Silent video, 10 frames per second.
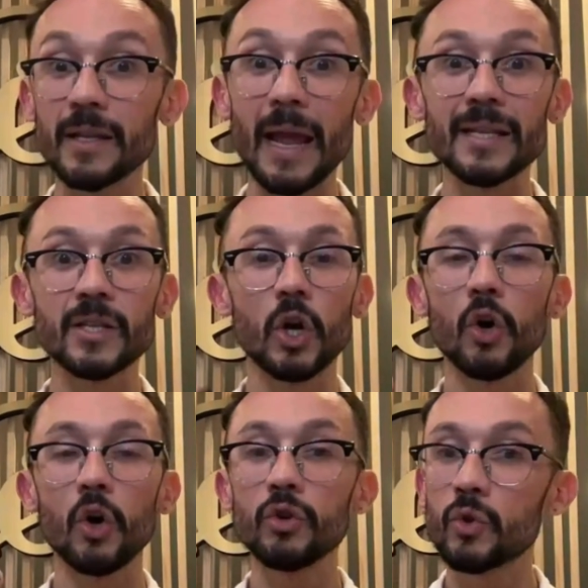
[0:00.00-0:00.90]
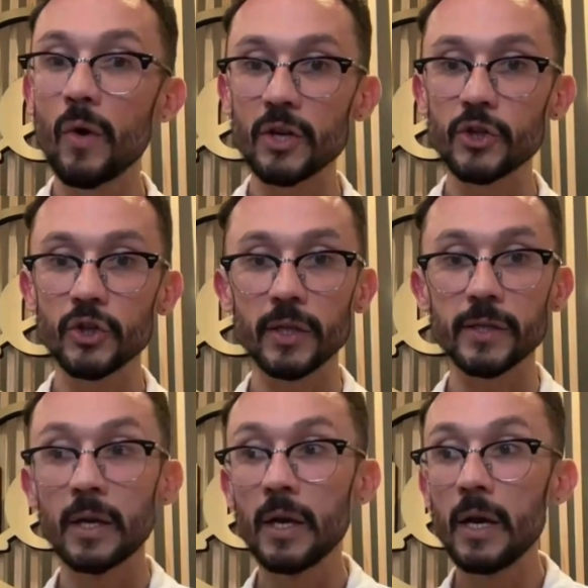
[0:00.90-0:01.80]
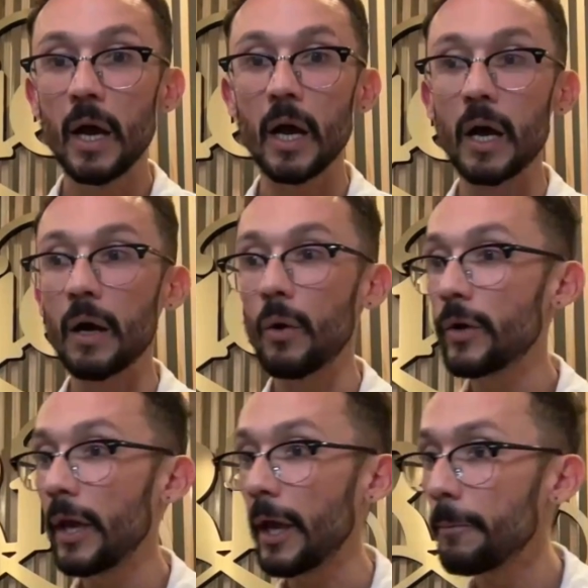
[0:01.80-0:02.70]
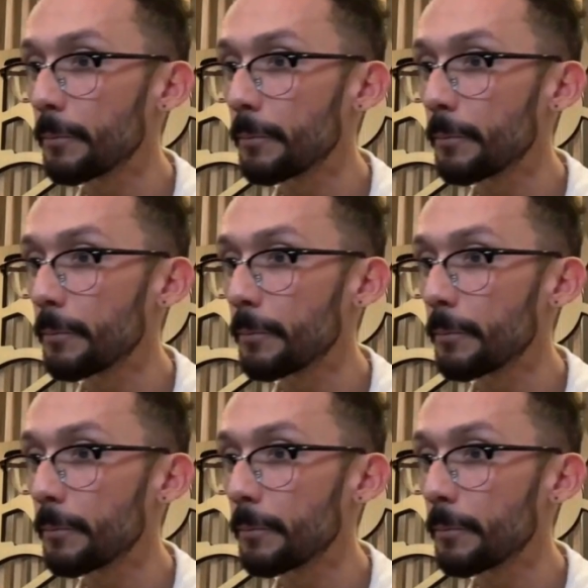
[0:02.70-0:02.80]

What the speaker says: answer all those questions, okay?